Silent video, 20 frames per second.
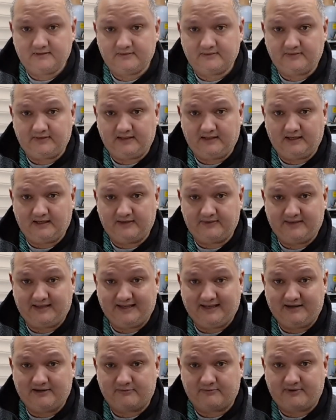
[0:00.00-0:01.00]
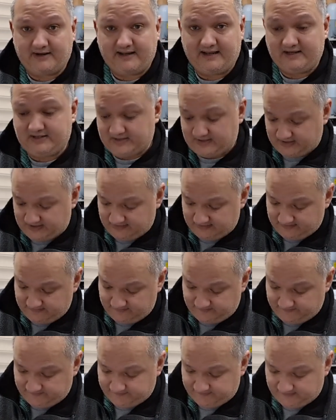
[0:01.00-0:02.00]
the inner race
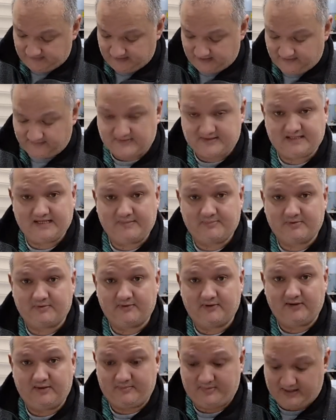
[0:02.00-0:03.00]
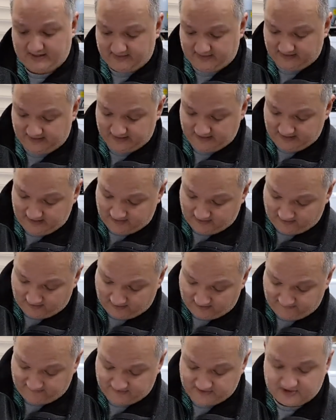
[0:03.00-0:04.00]
of the taper roller bearing
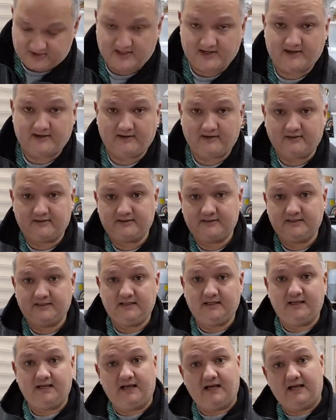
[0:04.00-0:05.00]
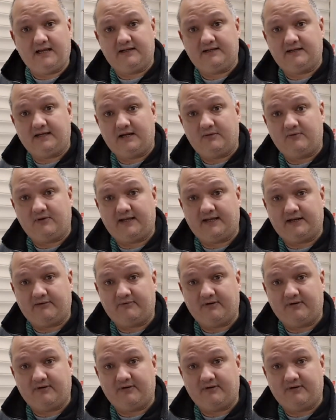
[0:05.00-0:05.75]
off the journal, and we'll get it